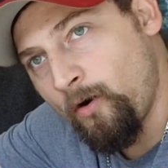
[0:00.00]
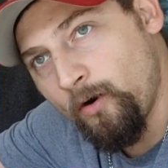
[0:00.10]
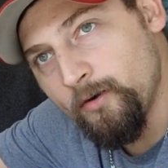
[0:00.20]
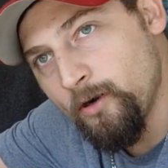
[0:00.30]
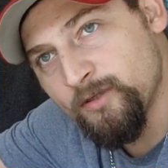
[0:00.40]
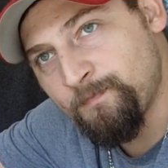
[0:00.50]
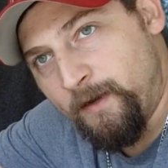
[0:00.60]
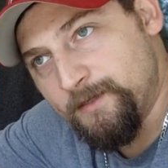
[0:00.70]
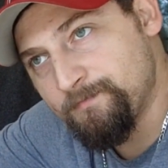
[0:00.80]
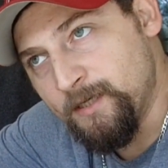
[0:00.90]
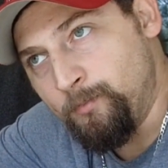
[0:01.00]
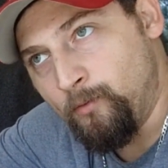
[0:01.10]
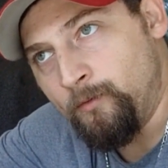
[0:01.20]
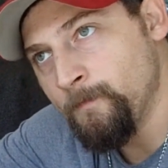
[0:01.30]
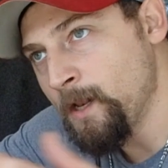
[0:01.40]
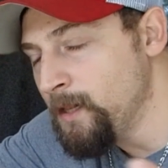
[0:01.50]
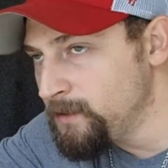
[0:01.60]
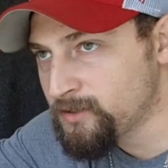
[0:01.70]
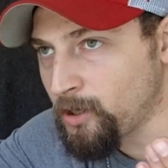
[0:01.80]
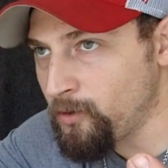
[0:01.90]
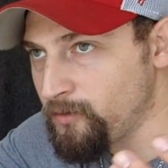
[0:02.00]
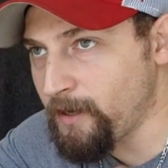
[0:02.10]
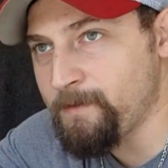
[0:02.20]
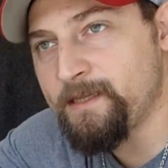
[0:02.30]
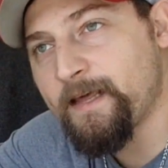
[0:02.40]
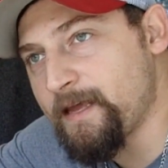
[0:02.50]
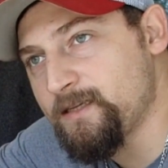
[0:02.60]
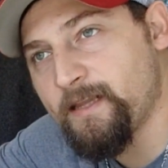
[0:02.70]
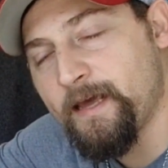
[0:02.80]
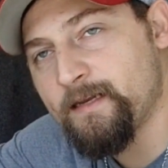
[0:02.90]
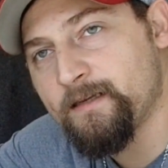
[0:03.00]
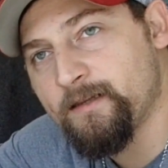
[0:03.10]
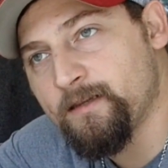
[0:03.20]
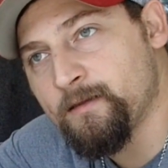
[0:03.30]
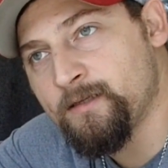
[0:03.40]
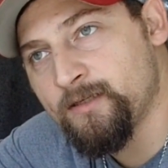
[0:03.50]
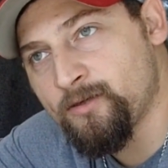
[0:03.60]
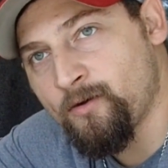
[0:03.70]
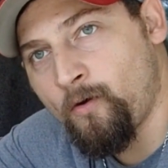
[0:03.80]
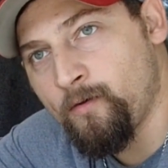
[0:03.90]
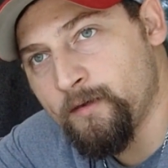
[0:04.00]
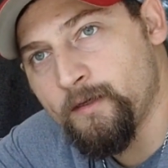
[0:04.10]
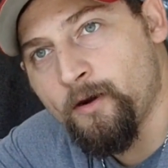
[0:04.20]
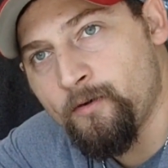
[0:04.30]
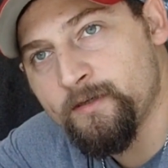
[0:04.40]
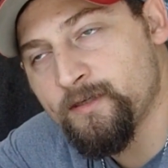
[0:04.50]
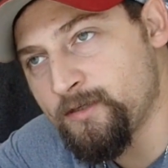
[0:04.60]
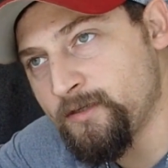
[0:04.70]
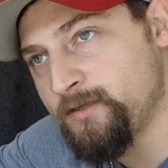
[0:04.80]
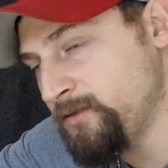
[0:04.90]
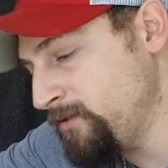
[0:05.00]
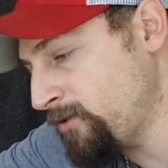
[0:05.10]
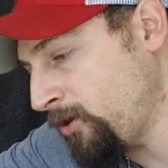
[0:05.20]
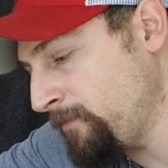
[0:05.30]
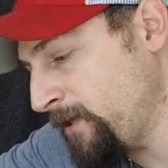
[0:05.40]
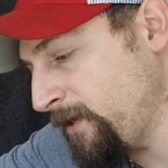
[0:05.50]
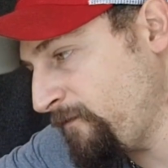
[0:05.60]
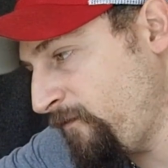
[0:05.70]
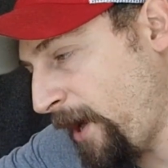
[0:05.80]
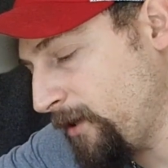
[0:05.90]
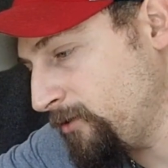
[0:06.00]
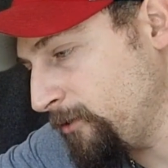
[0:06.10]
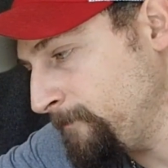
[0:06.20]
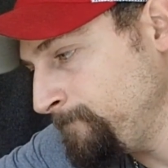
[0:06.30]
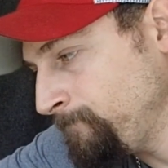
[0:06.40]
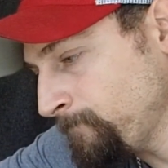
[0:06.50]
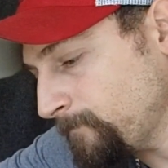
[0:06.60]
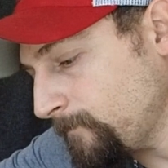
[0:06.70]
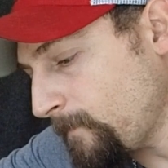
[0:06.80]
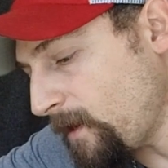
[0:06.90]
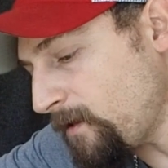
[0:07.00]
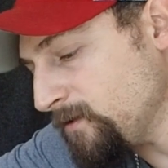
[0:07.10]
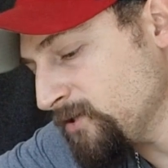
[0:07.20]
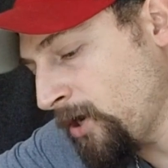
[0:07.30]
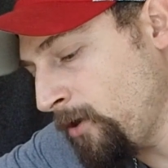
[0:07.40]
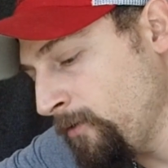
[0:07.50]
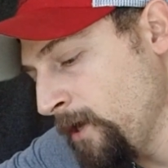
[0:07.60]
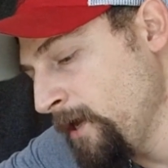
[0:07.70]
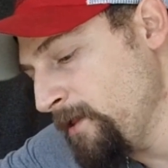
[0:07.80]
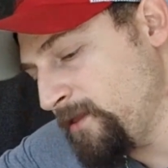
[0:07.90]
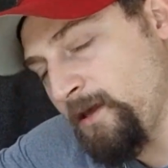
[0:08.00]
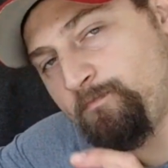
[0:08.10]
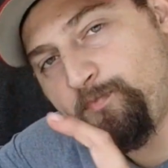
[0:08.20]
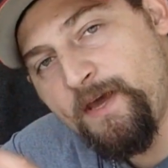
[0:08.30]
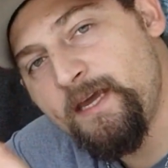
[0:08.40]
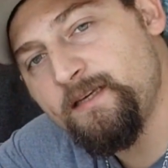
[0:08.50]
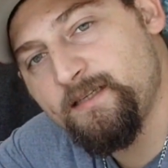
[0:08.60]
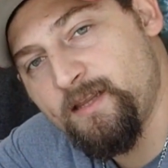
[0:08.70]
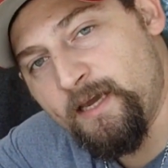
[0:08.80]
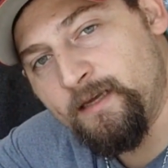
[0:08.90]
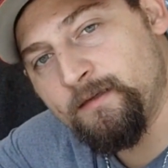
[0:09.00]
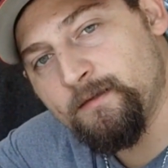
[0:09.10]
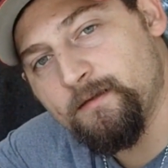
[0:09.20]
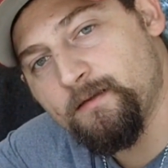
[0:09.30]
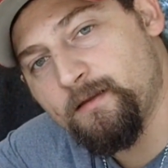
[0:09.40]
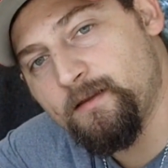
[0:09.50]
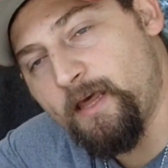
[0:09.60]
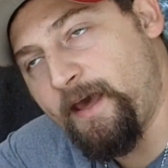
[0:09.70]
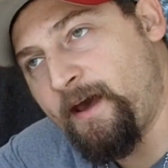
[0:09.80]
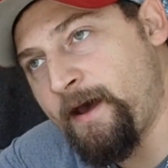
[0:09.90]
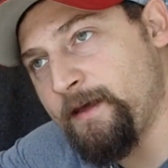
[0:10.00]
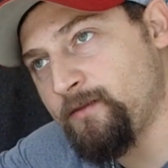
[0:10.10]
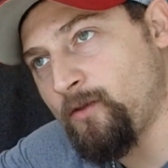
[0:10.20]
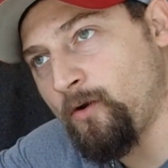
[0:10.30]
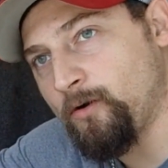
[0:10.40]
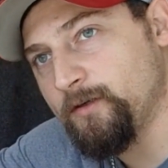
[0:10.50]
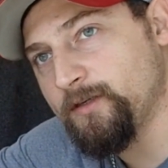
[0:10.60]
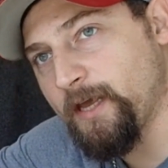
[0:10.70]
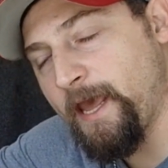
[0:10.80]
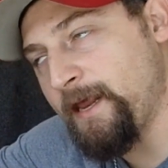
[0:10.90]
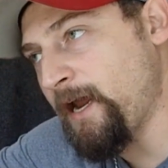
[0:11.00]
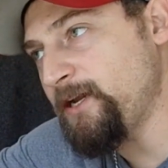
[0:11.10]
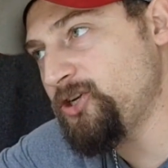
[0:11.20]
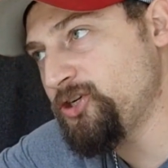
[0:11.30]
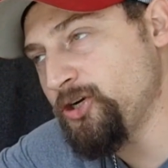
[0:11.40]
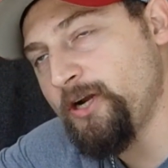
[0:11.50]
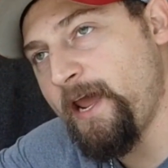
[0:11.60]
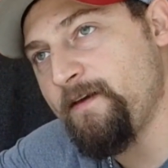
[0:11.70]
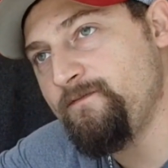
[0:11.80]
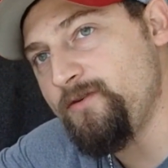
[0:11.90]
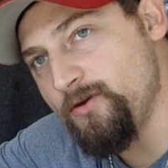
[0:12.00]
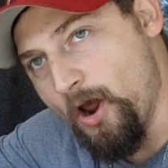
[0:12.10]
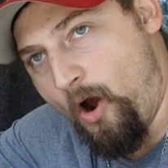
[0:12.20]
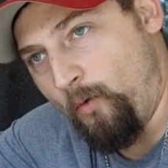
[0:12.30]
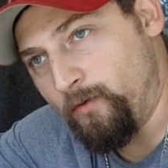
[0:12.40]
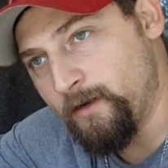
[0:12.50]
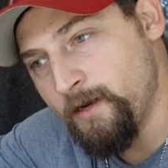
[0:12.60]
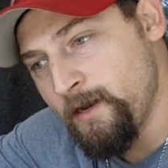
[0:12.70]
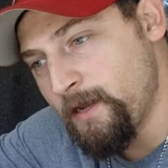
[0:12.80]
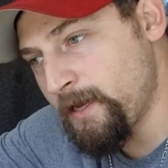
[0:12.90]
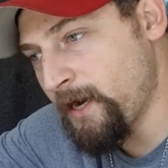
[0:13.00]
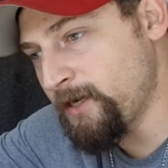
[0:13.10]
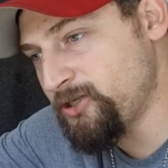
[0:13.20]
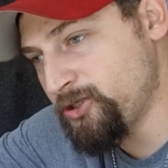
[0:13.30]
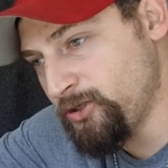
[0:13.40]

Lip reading: are no spice people? So I mean that it's all, is a determining factor. So the biggest thing that I learned, and I should have known, and I